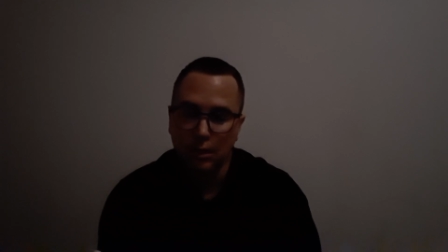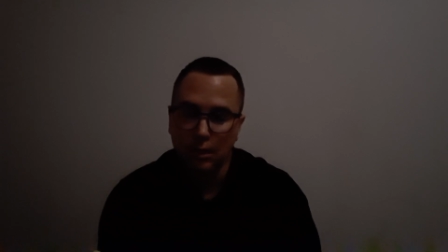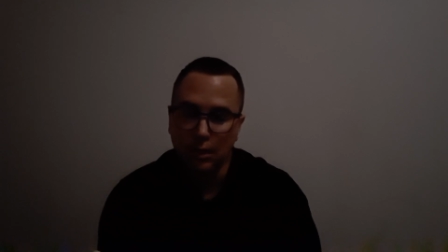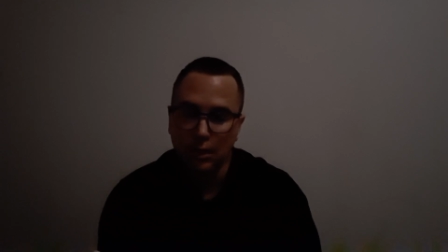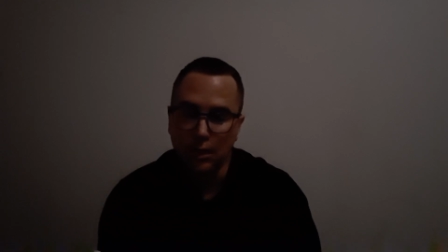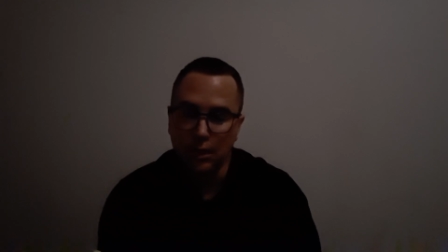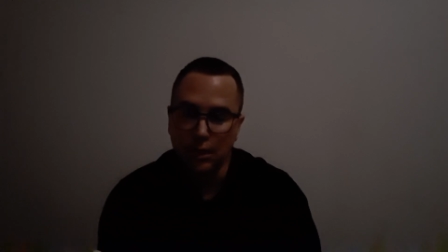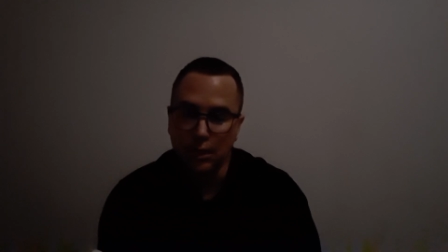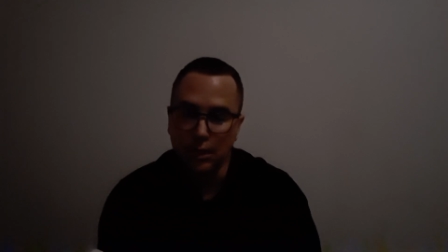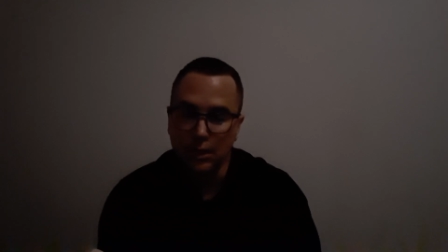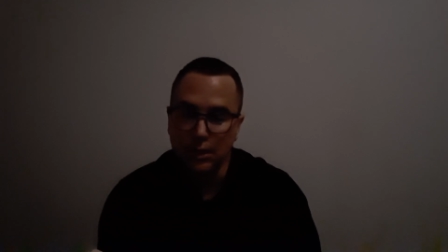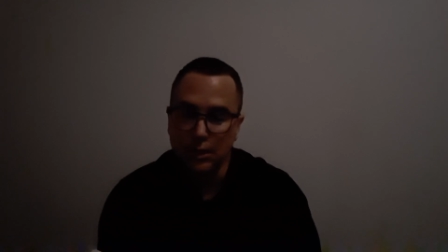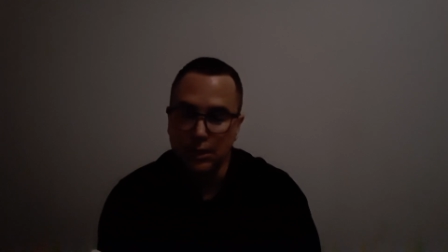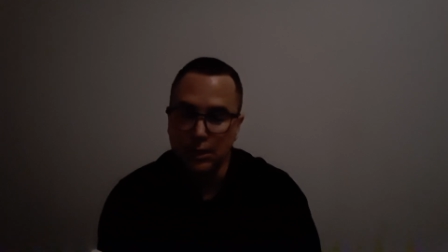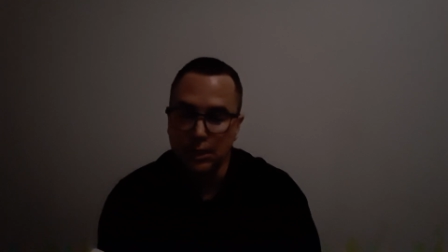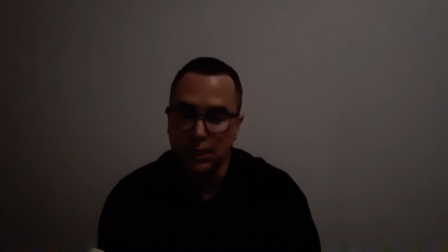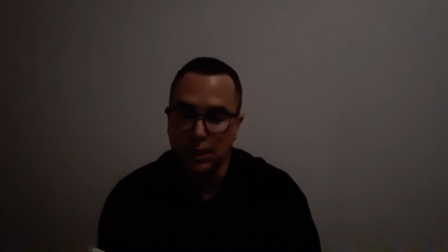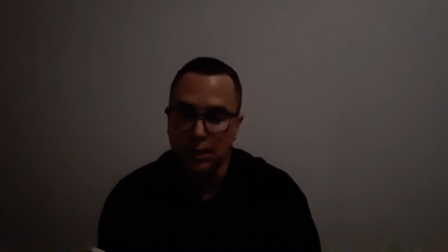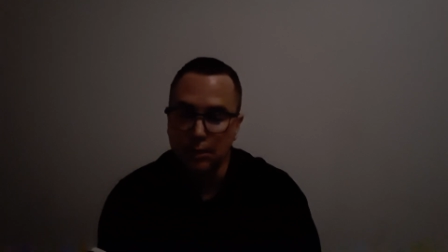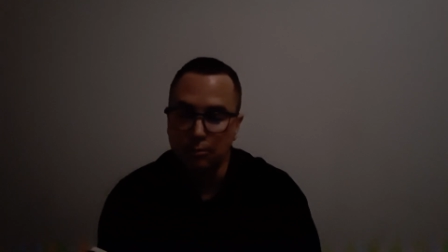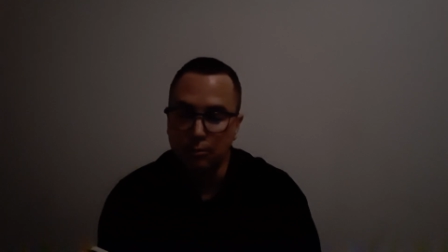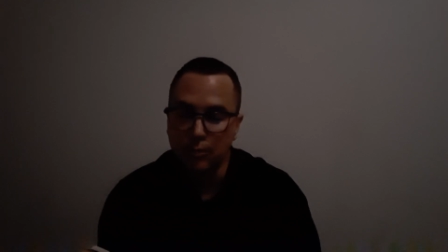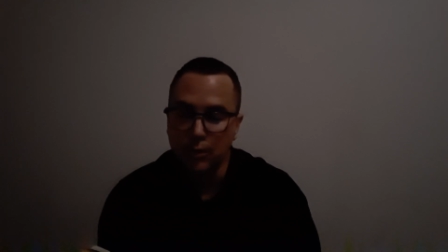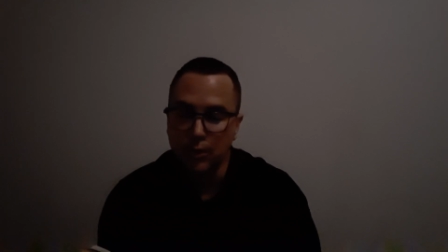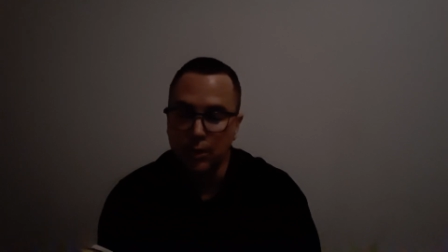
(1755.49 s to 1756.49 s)
And it
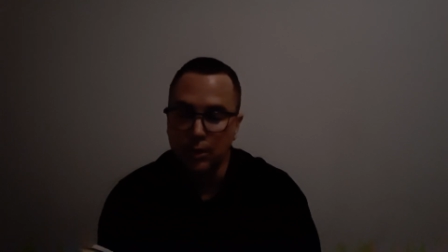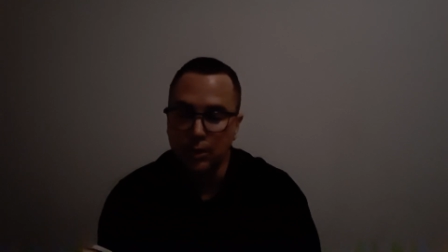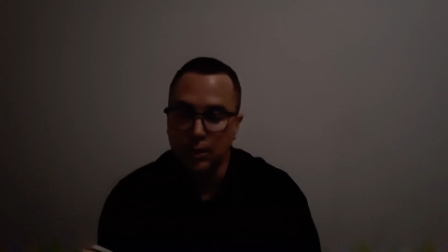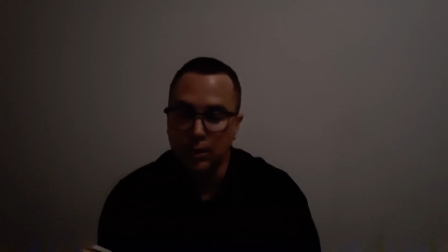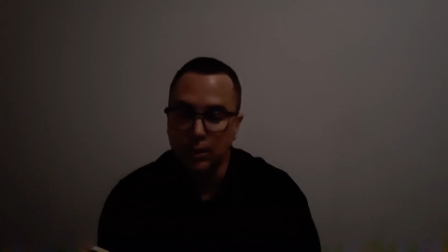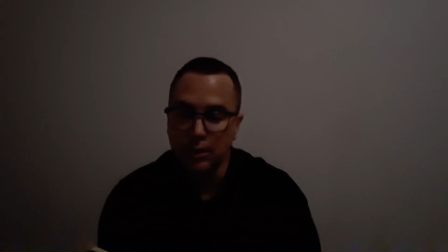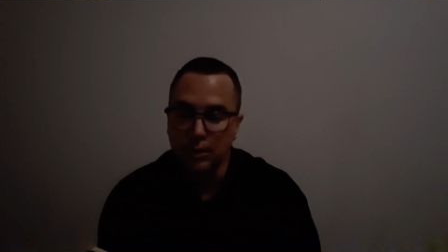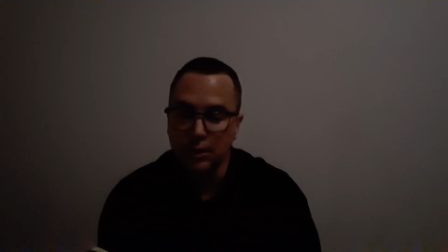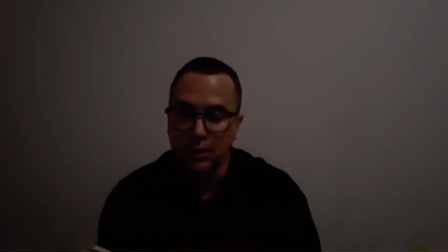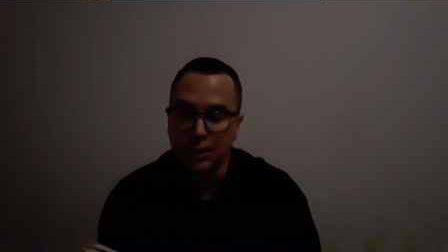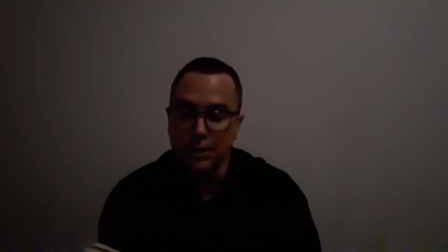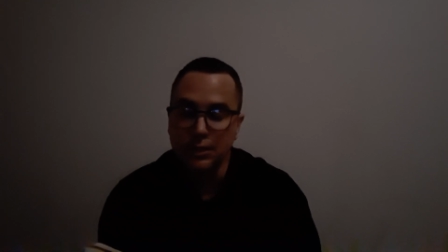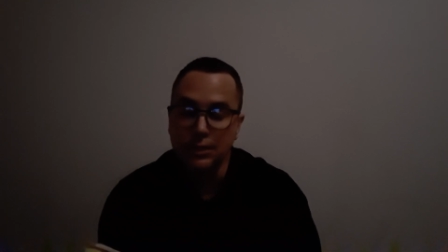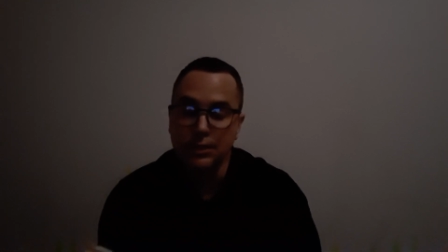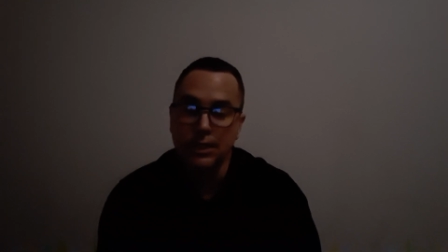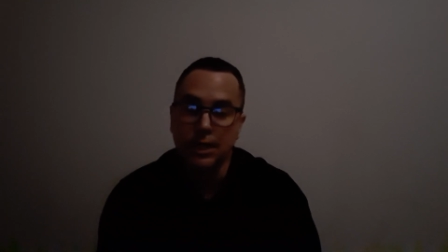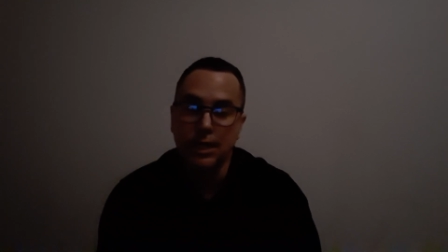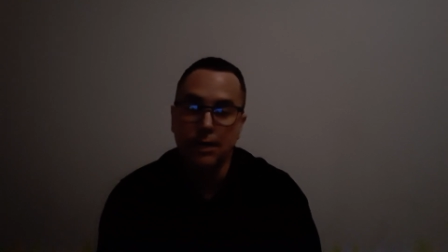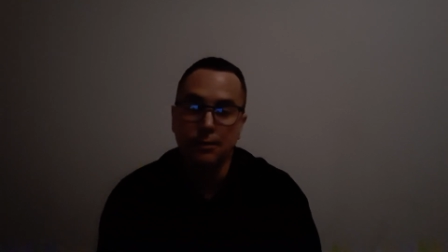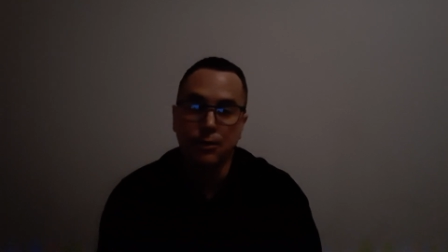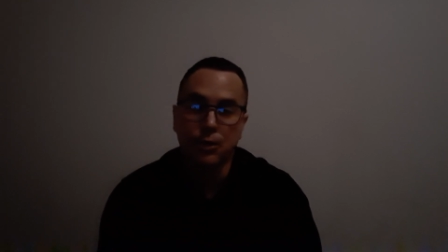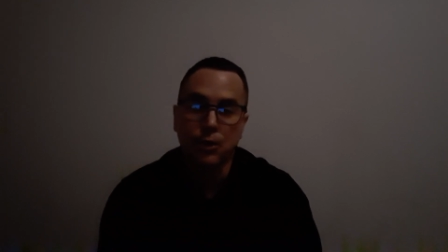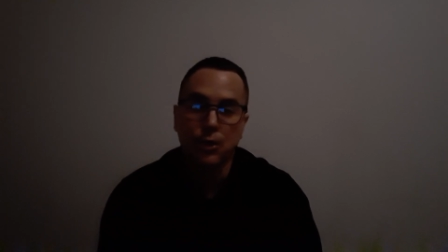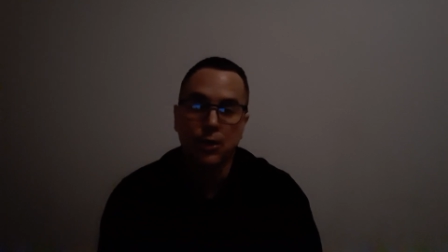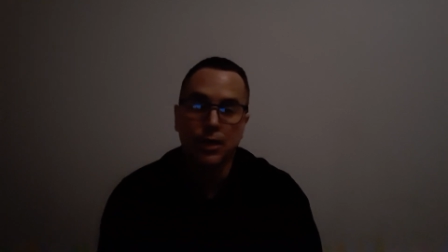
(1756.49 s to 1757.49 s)
stopped burning, he
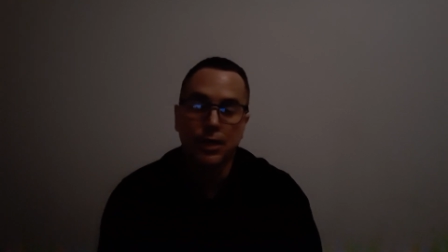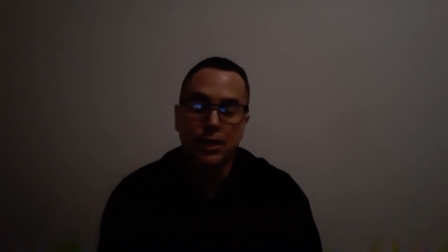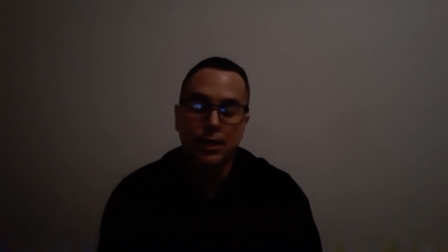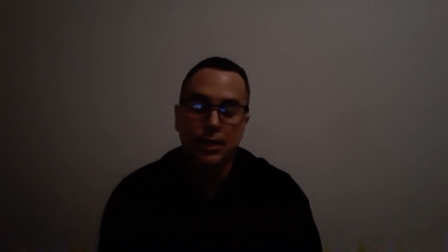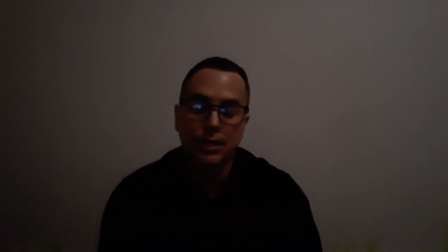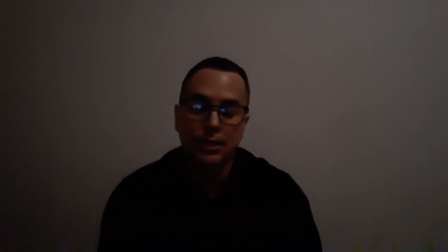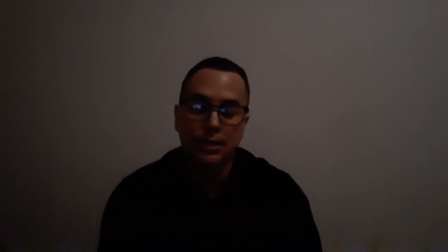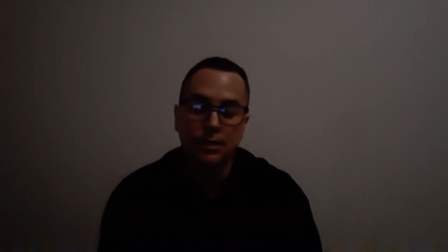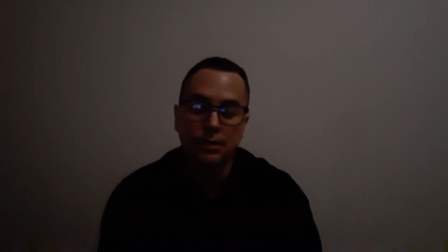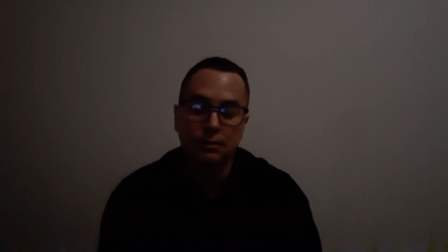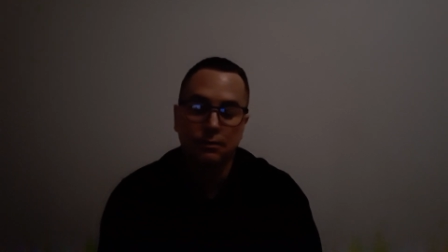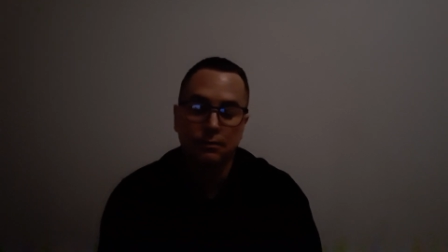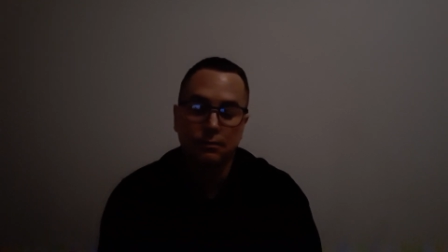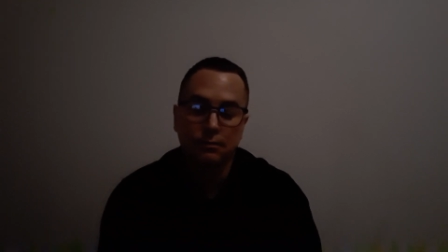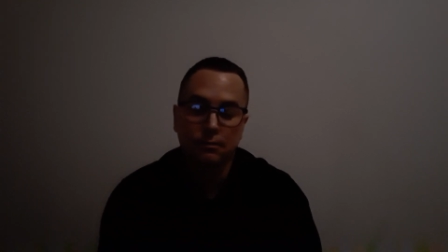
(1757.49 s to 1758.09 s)
stopped crying.